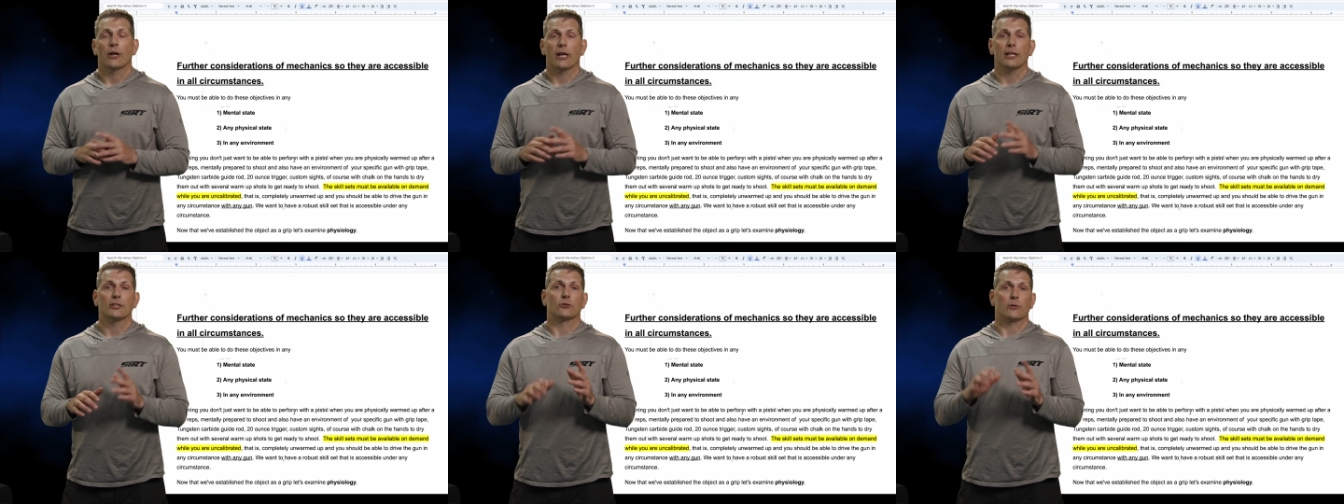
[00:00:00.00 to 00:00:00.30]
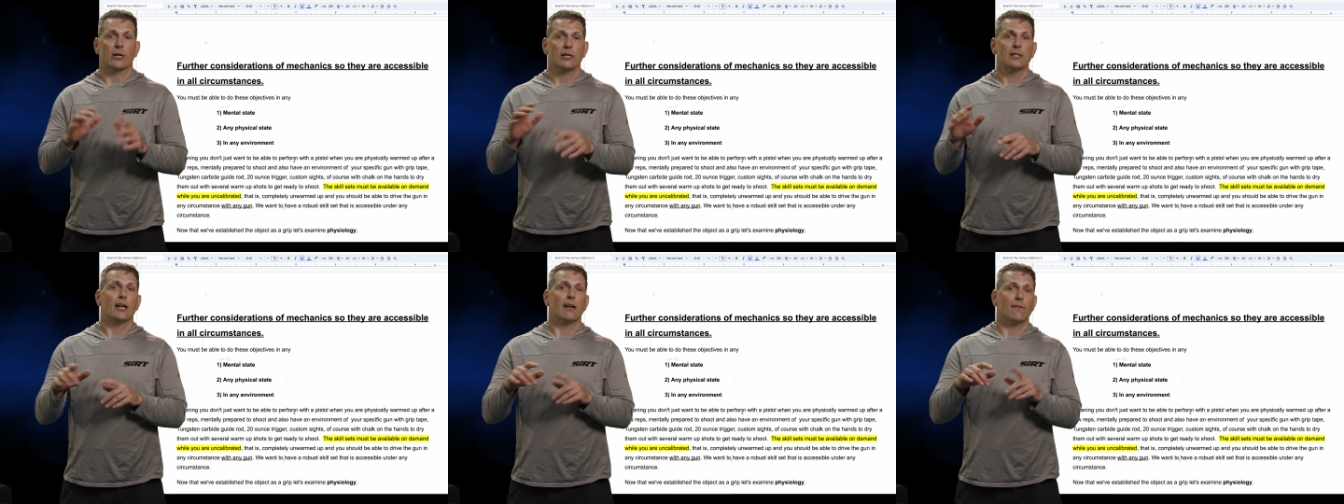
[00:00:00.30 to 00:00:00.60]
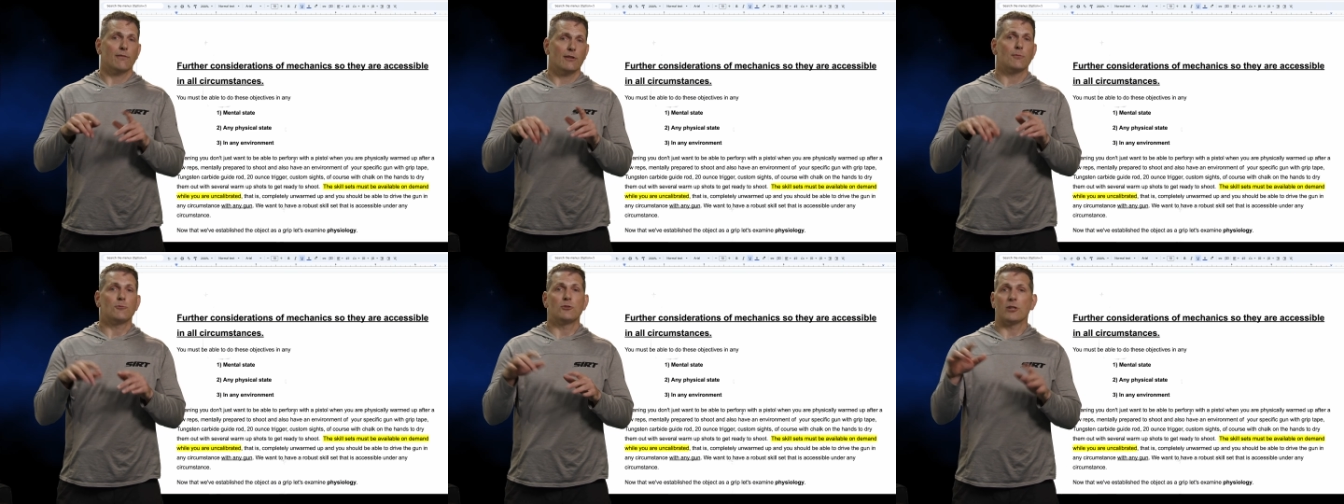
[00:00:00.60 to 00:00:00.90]
Okay, it's great to
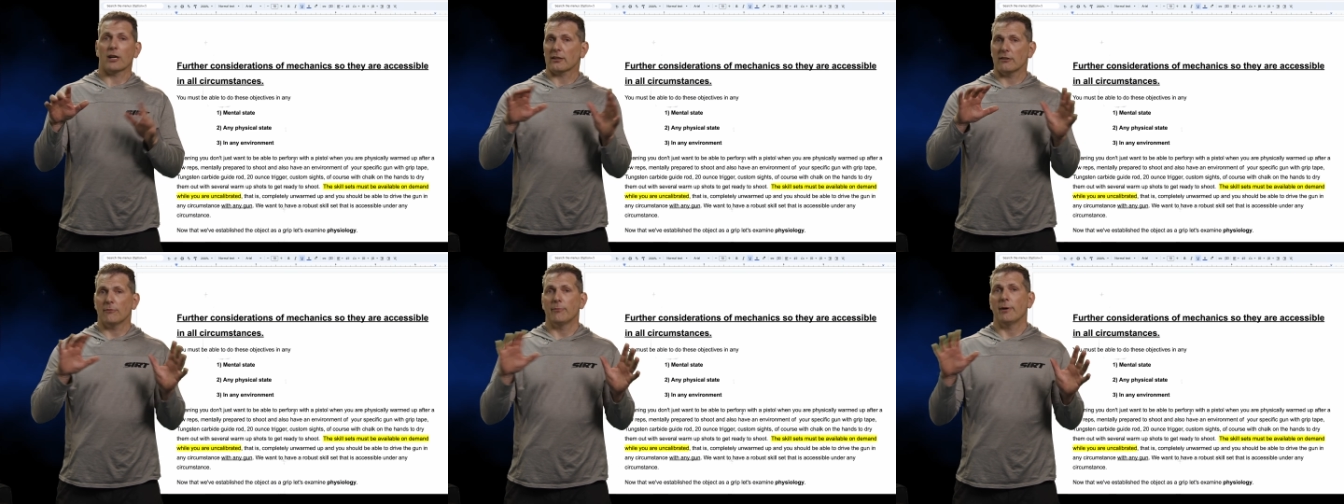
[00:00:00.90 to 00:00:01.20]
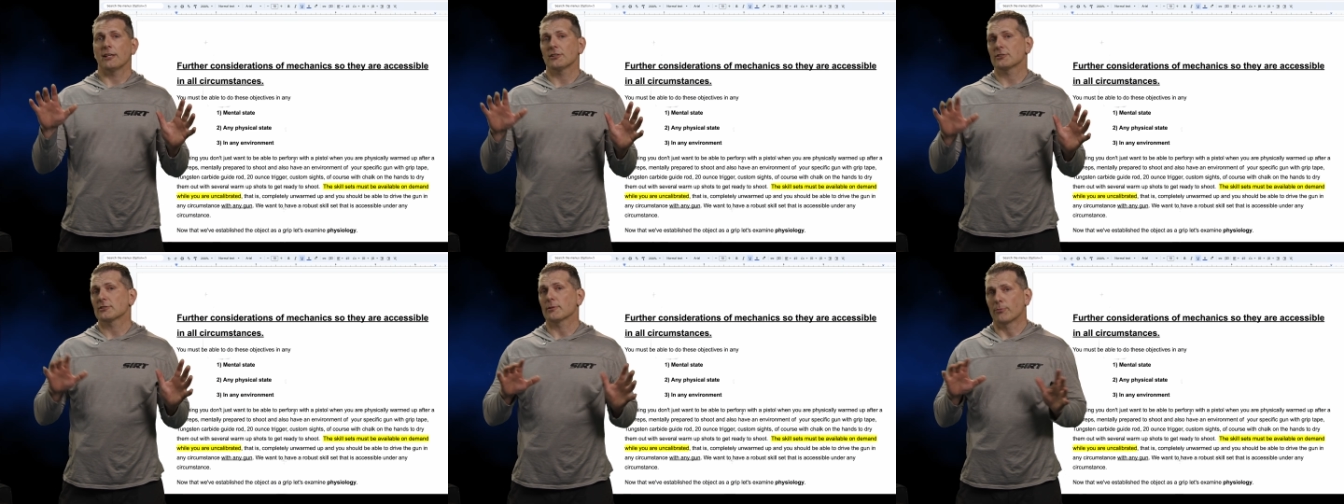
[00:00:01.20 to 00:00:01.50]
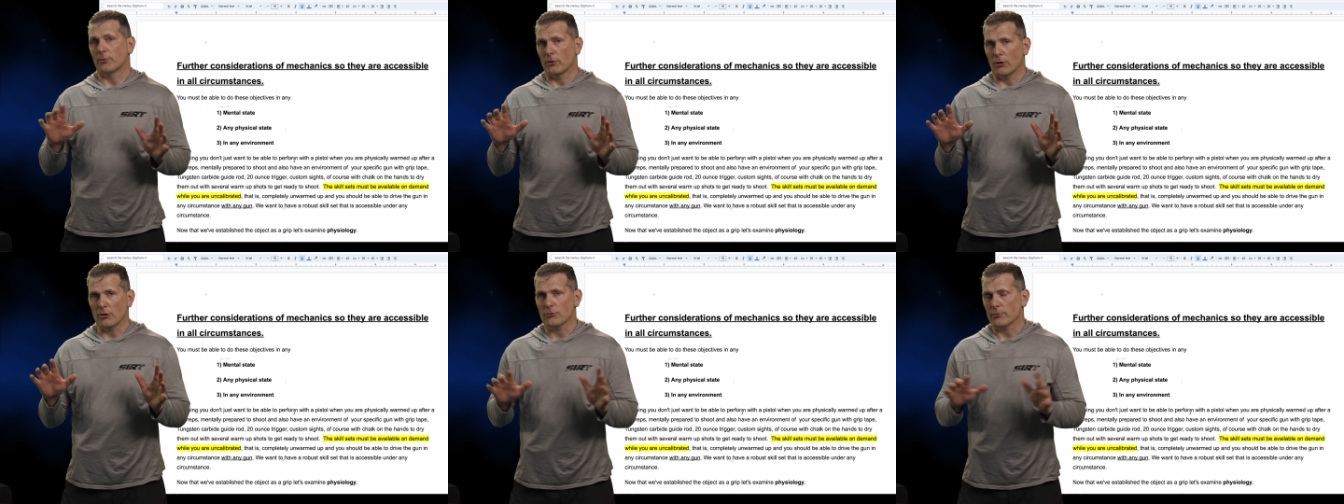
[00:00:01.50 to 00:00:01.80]
have the objective-based
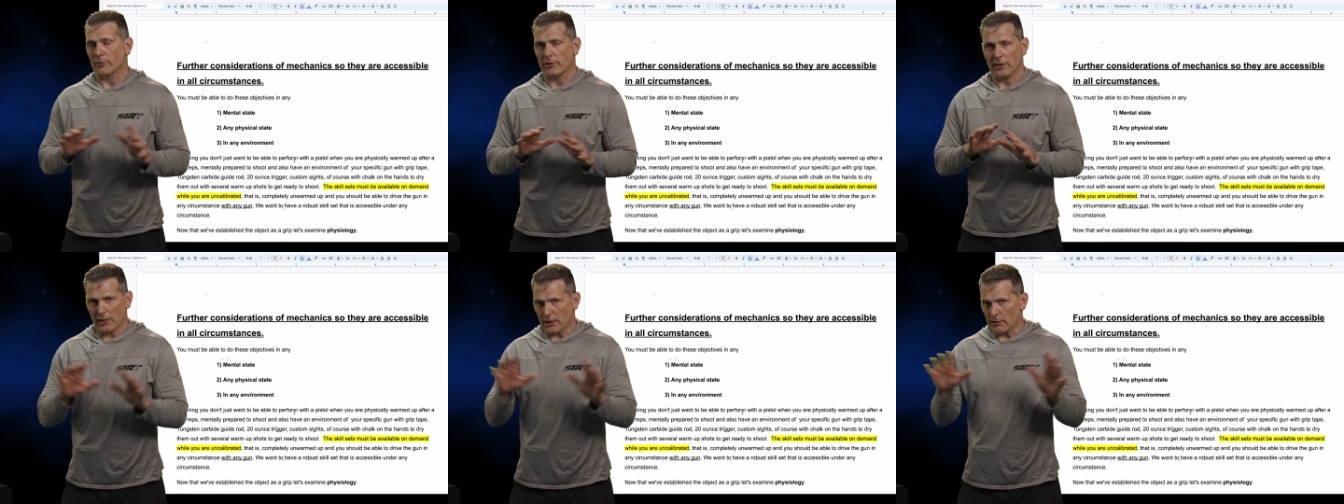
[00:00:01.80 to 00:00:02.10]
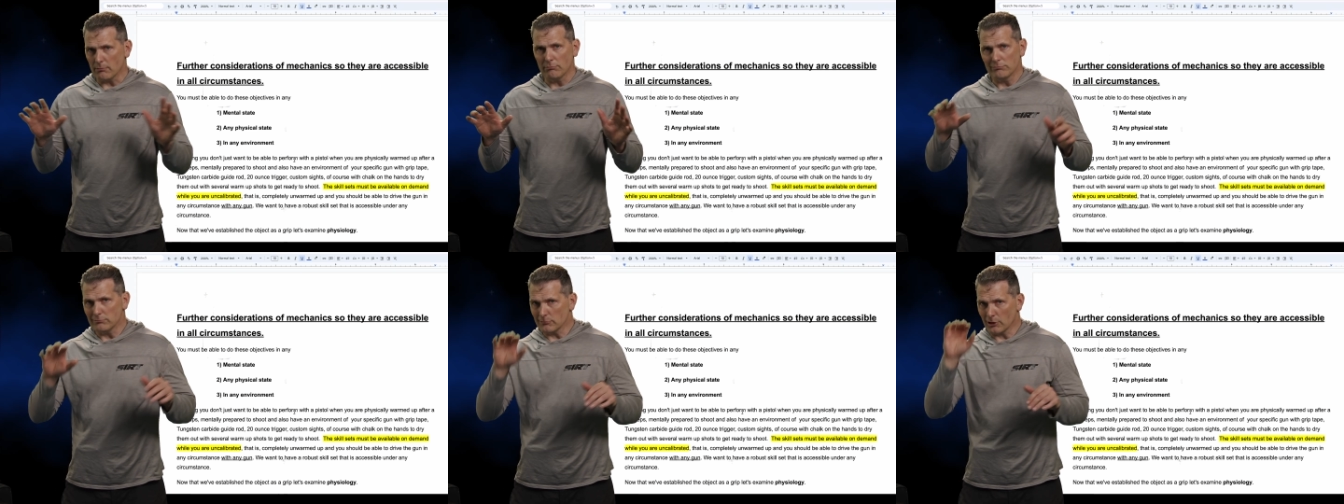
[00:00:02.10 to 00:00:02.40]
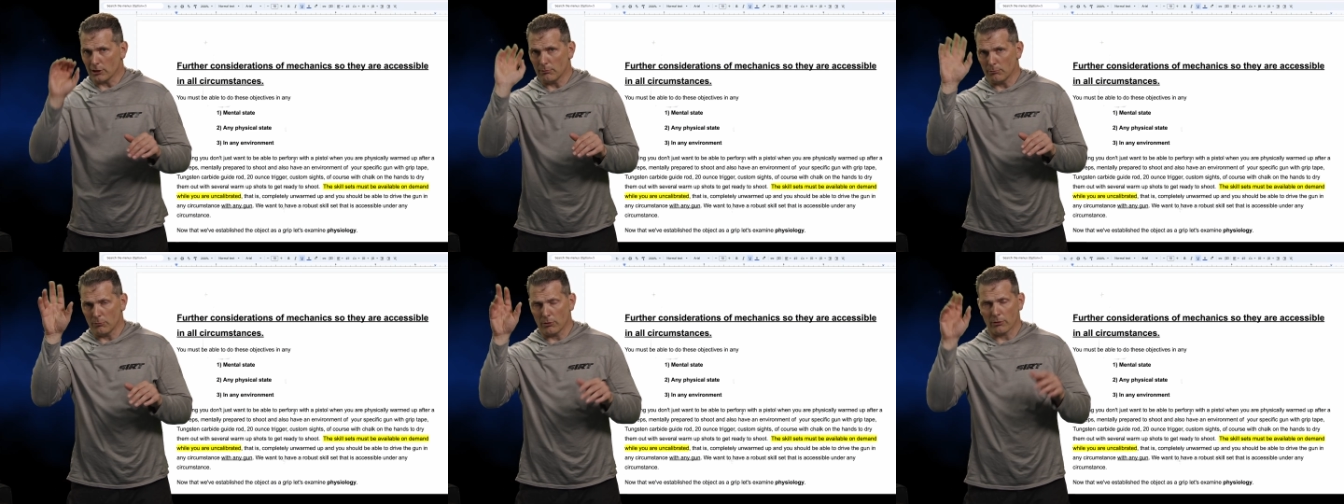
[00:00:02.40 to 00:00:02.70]
approach with any
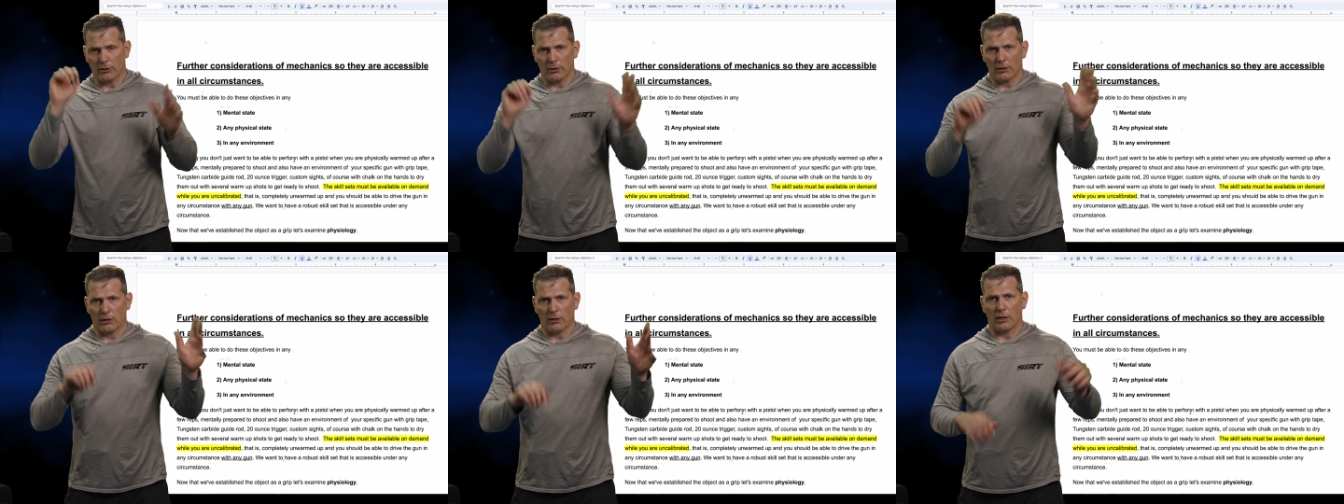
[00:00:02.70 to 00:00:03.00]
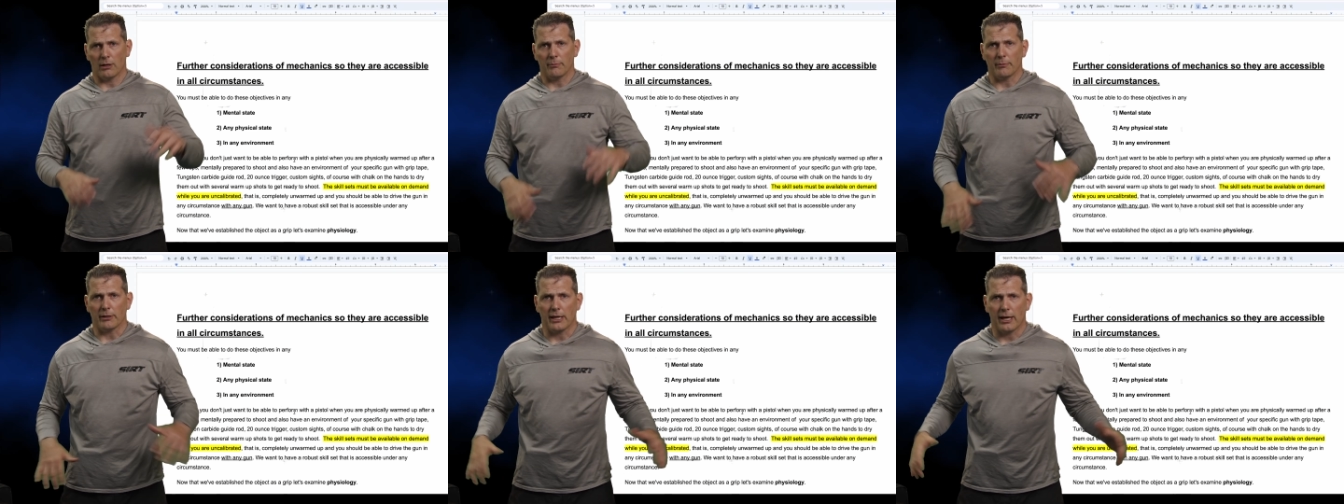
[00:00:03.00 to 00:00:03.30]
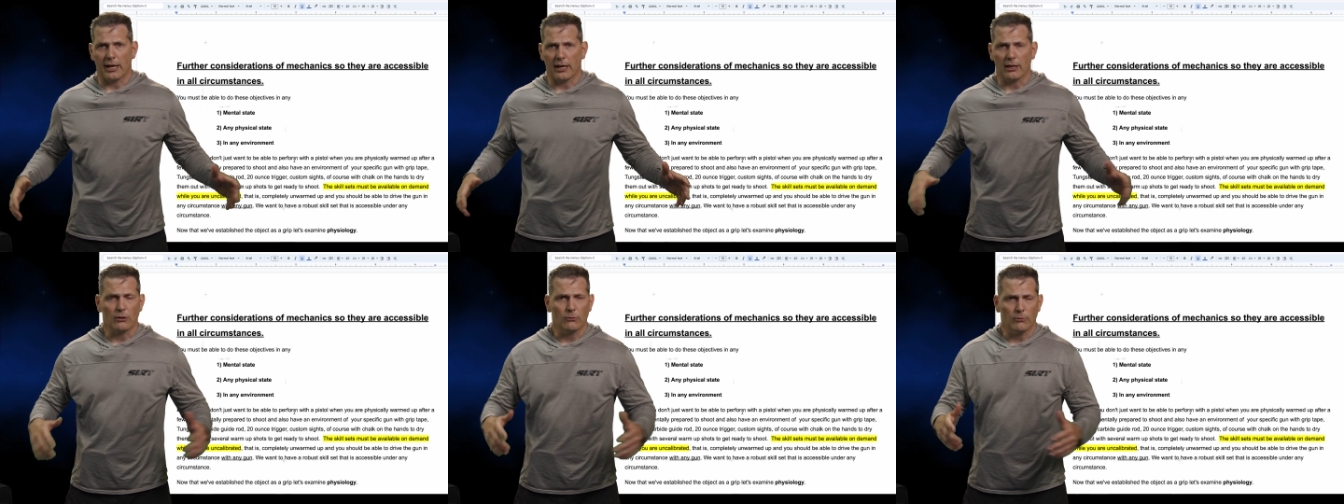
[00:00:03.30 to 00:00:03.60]
you know motor neuron
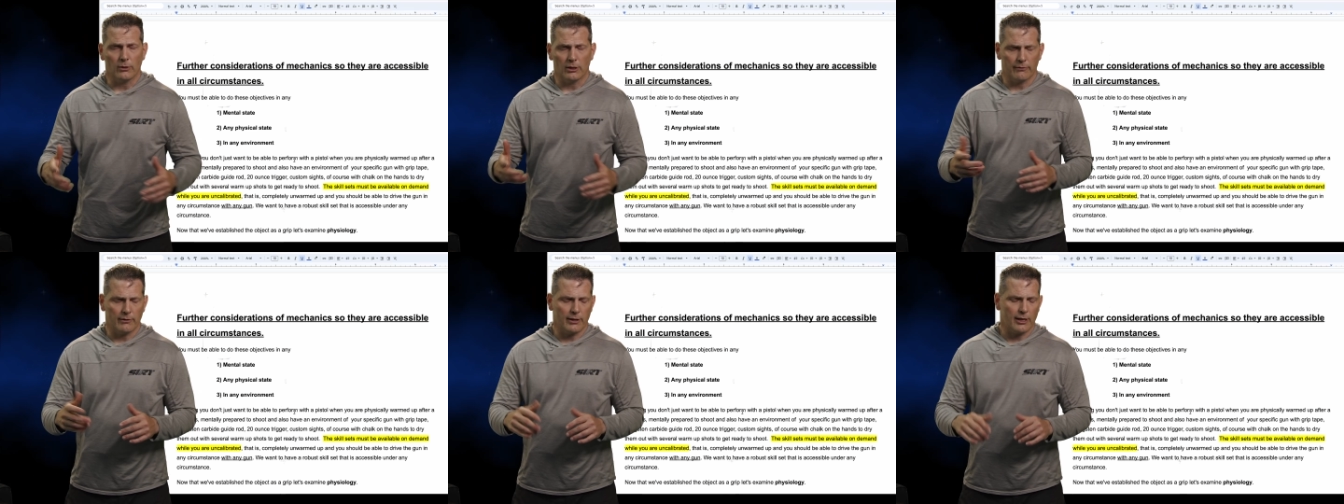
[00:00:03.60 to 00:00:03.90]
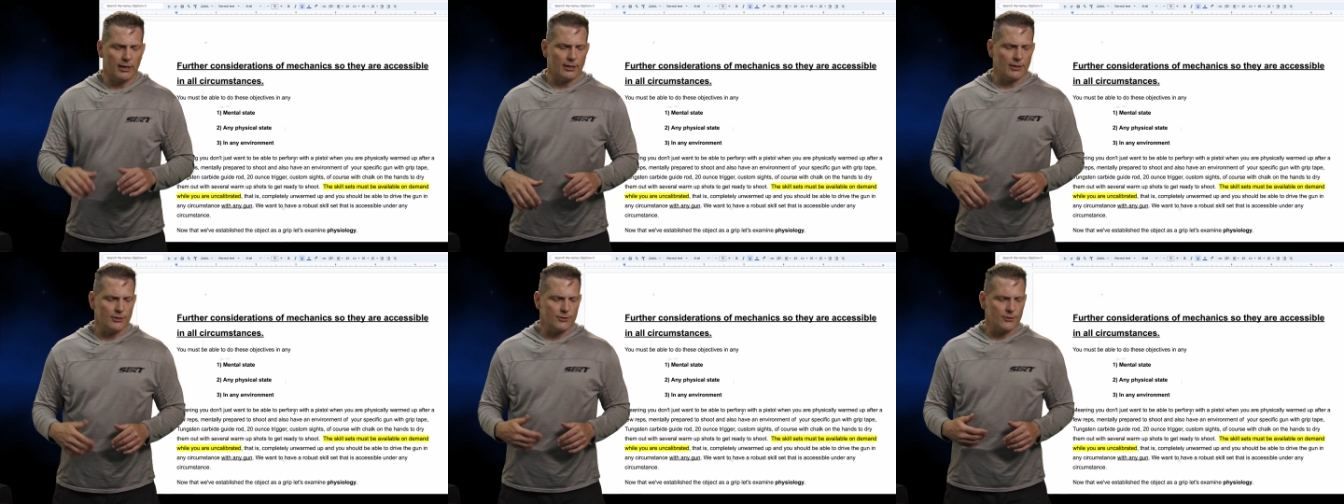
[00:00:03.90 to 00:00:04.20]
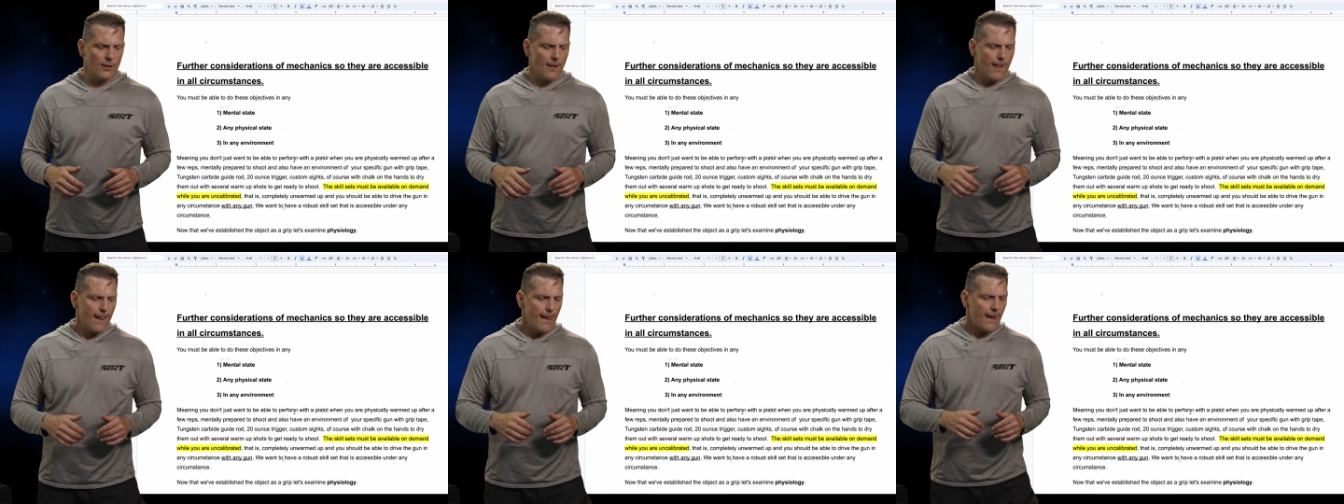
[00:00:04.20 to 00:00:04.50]
mechanic, whatever that is.